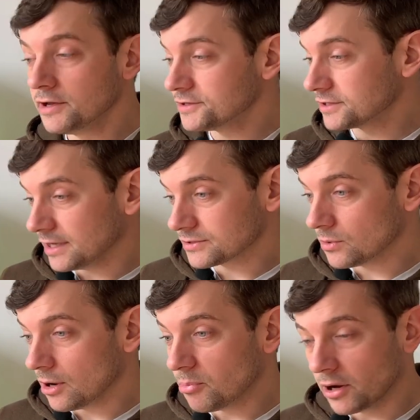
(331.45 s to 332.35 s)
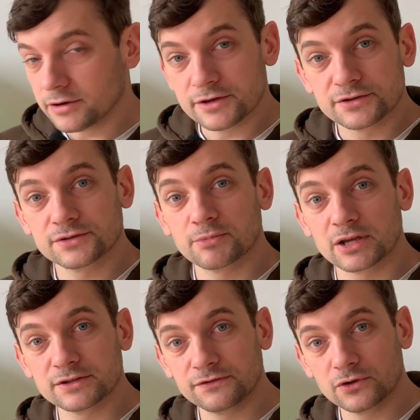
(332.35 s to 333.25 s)
So that's quite a bonus,
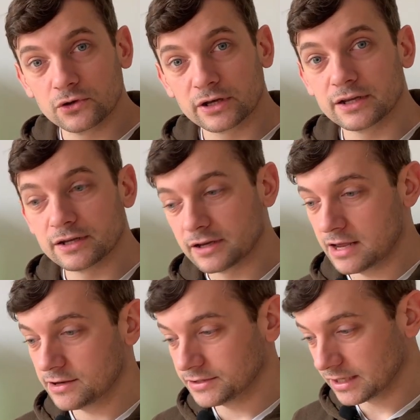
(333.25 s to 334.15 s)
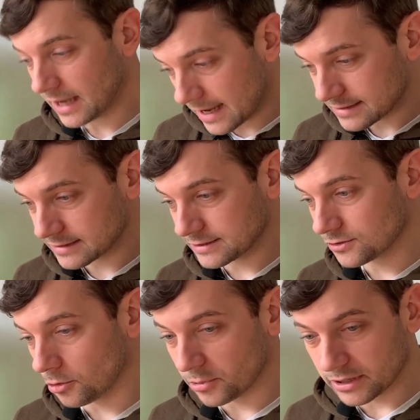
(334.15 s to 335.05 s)
because if you're looking to get into this
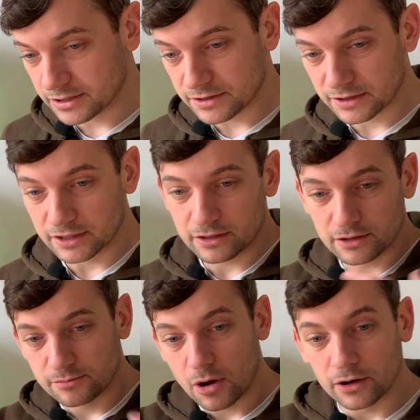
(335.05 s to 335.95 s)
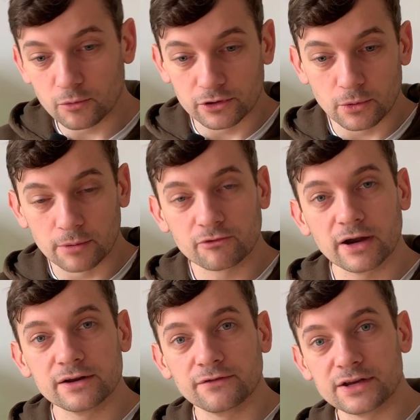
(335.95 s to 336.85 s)
hobby and you think you might want to
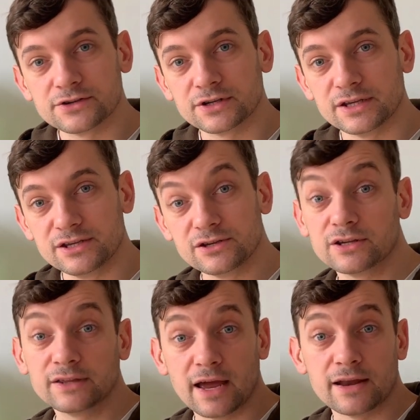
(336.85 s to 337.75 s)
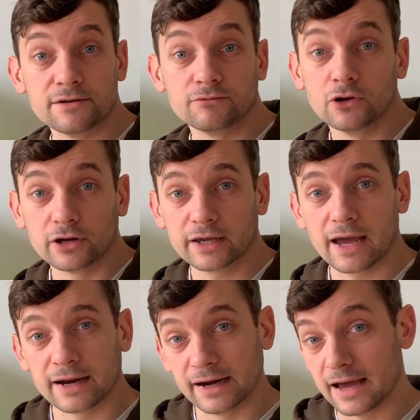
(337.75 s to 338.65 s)
upgrade eventually, you could then look at
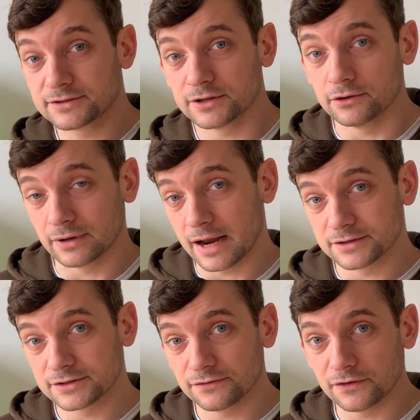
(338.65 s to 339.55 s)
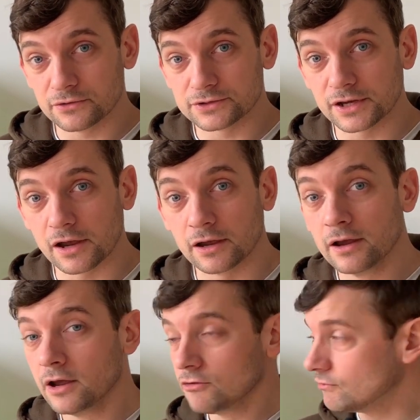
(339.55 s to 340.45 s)
getting an external canister filter,
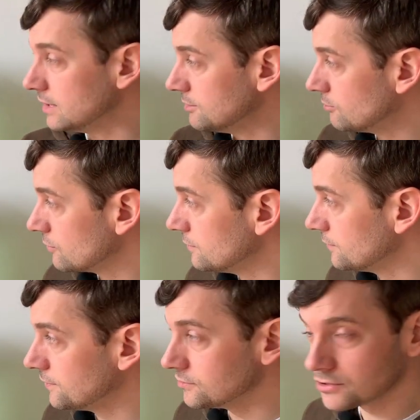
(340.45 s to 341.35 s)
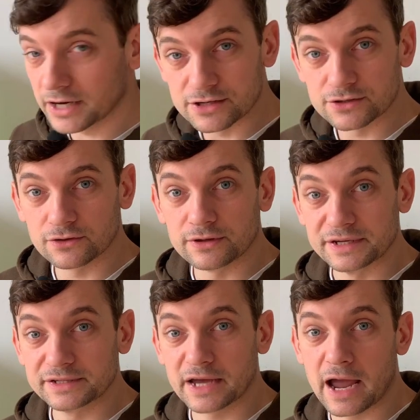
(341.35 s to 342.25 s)
really improve the filtration on
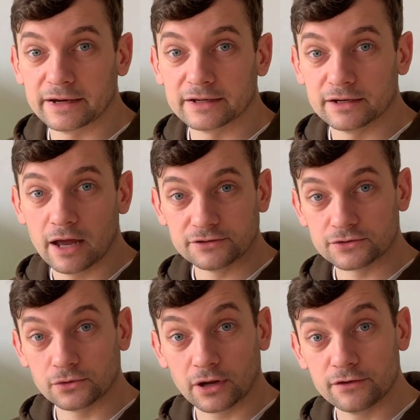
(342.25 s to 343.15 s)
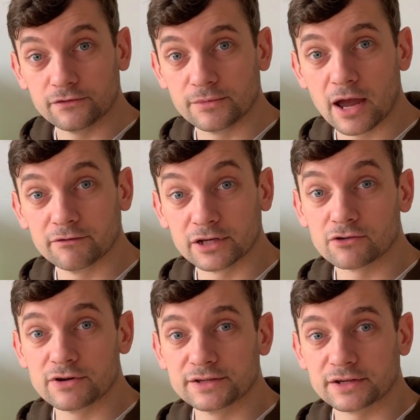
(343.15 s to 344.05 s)
this tank and sort of go from there and
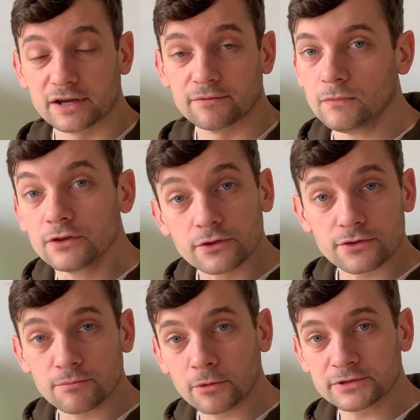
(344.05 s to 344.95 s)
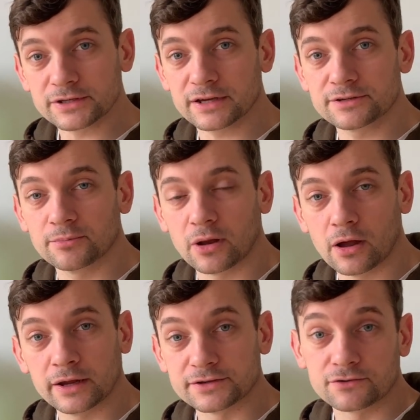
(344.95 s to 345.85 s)
increase it. The thermometer they
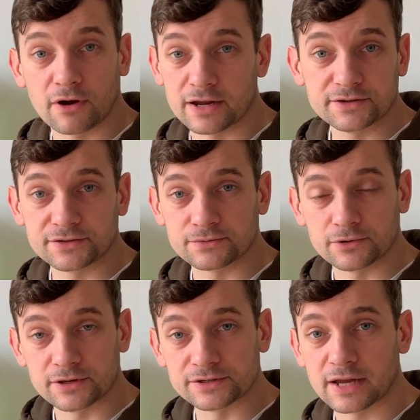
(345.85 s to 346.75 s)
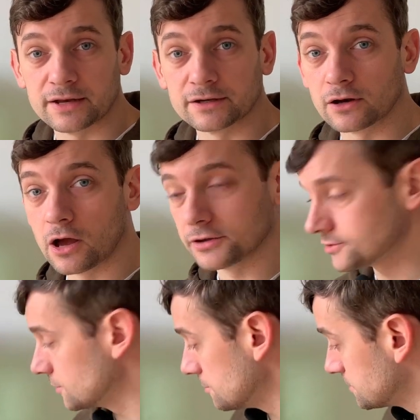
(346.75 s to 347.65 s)
supply is great. It's just one of those standard glass
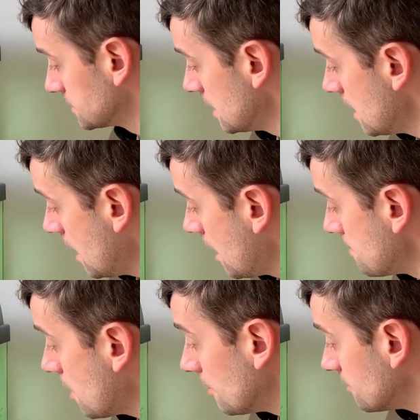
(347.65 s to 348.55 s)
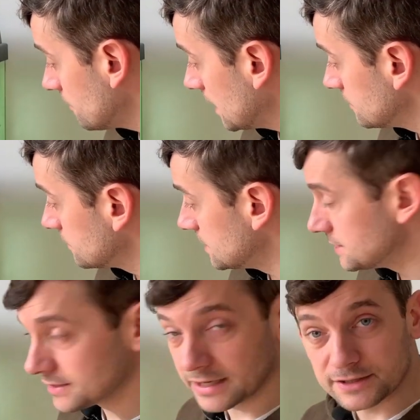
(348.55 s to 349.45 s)
jobs. I'm a fan of
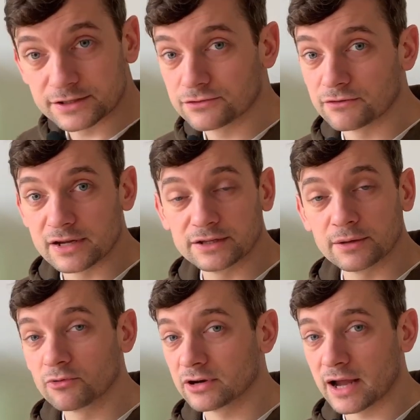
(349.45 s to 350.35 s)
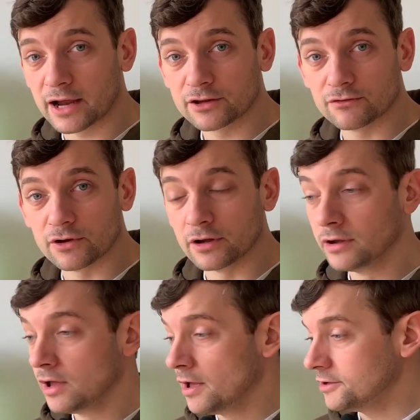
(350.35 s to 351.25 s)
these. They're easy to read. They're pretty accurate.
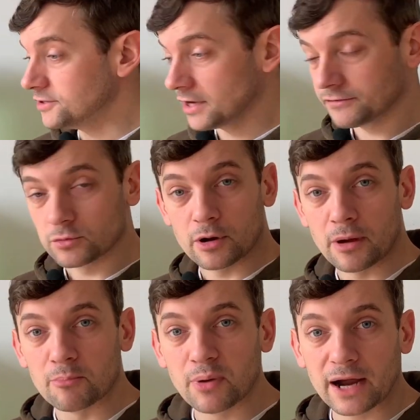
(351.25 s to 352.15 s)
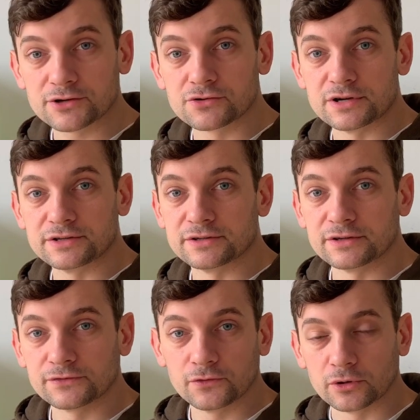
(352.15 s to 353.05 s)
You don't have to worry about batteries and
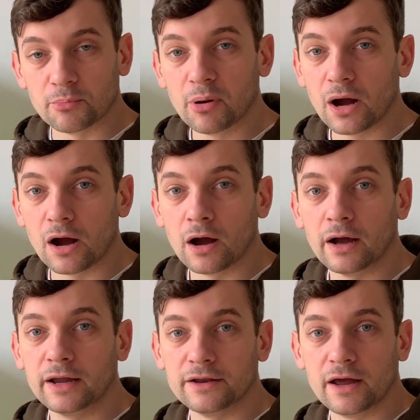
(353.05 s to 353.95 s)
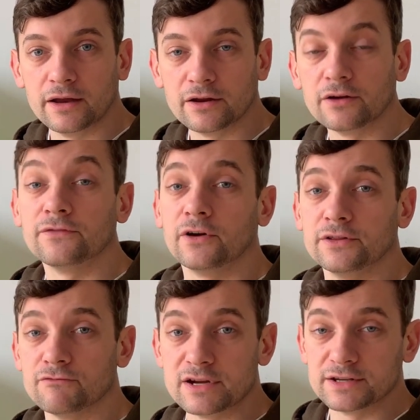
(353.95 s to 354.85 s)
things falling apart, and I find
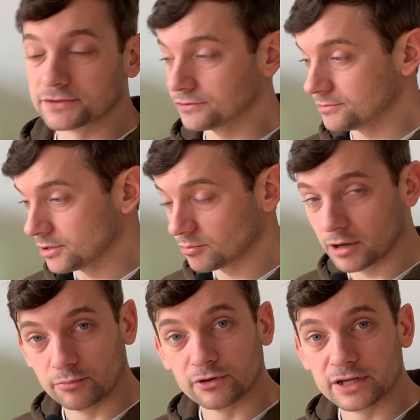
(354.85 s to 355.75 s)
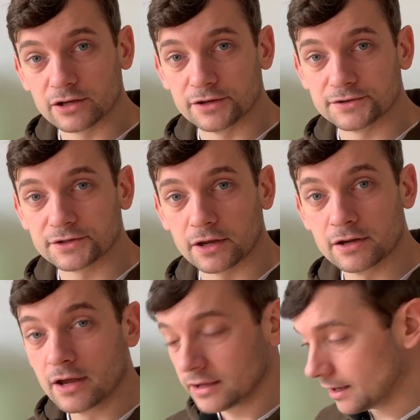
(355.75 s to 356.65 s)
the readings on them are pretty good. So
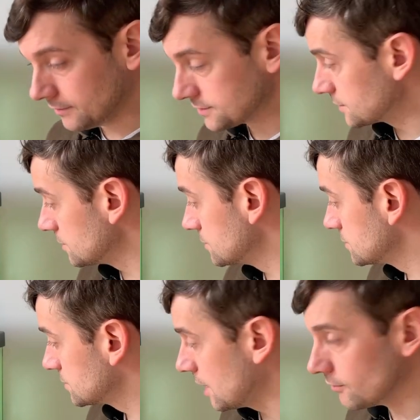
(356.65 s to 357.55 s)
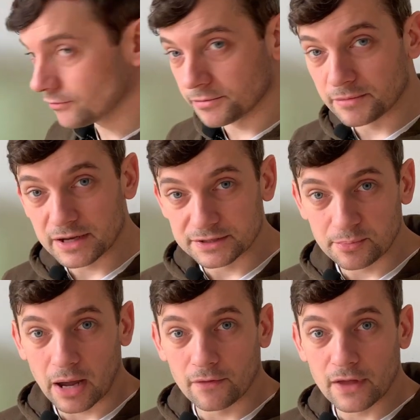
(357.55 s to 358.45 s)
yeah, that's a good shout from
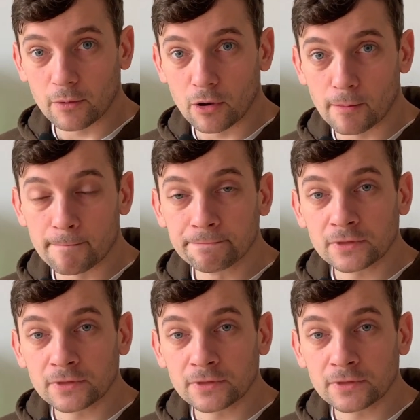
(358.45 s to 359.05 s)
Interpet on that one.